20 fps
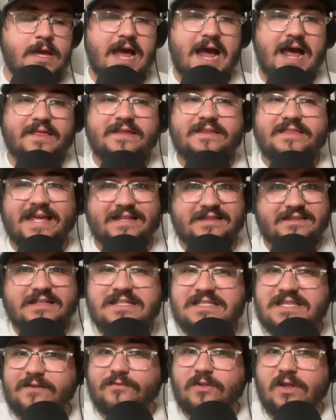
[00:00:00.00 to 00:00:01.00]
I think they at
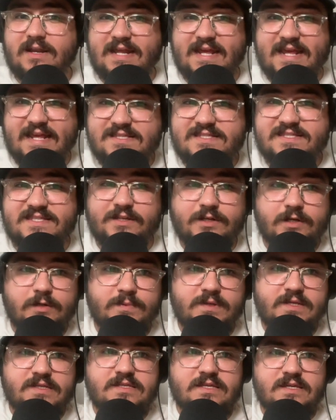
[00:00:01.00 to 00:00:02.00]
least have a lot of ancillary
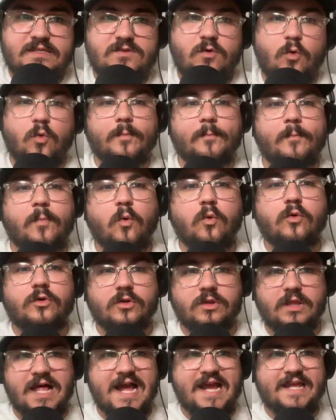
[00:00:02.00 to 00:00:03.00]
pieces or
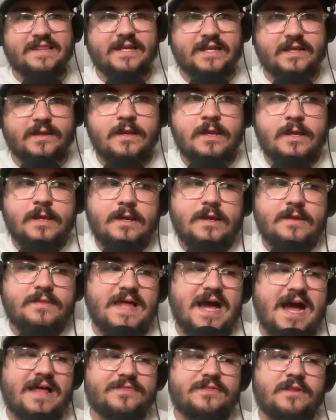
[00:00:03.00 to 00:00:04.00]
borderline, like
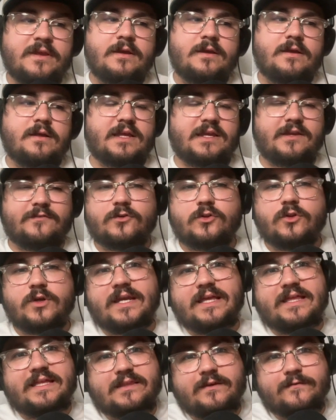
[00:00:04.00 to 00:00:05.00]
not like if you're looking
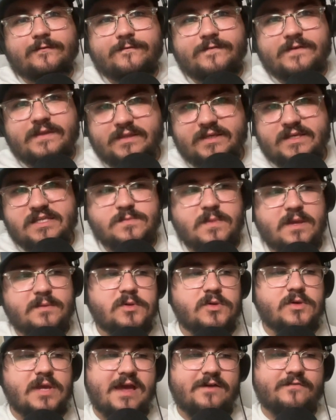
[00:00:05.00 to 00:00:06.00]
at like the Phillies, maybe
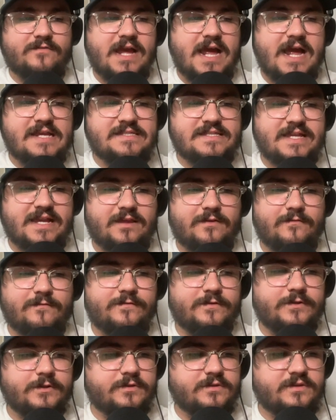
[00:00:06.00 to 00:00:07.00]
you have guys that can
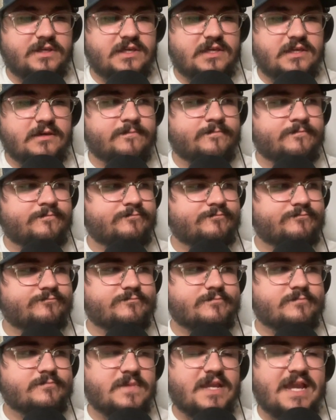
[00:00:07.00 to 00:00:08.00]
fill the
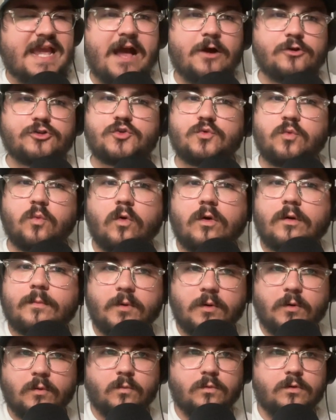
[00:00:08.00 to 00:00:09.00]
Cal Schwarber
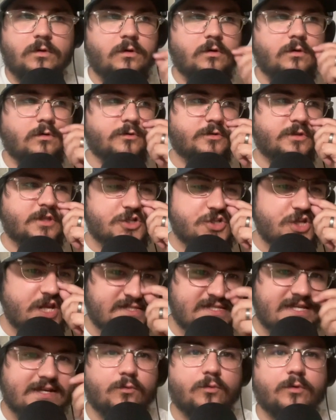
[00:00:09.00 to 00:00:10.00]
role or the
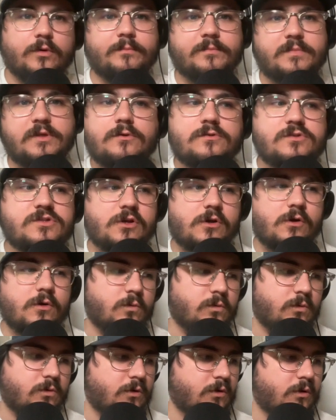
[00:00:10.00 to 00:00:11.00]
J-Tail Remuto
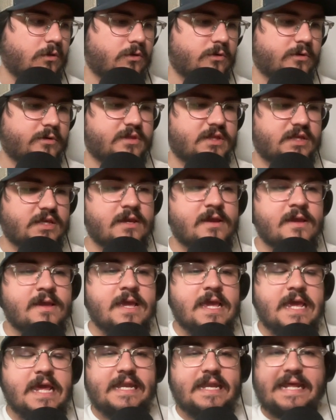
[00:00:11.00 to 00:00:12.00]
role or the
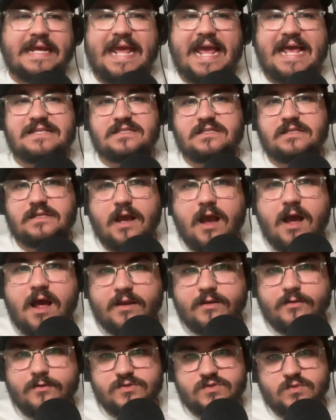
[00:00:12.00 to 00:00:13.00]
Nick
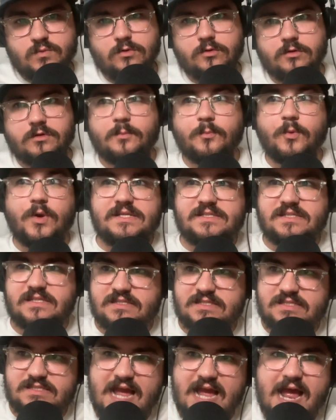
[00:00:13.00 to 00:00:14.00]
Castellanos role or the Bryson
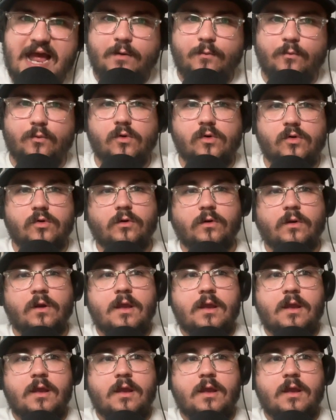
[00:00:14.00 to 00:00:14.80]
Stott role.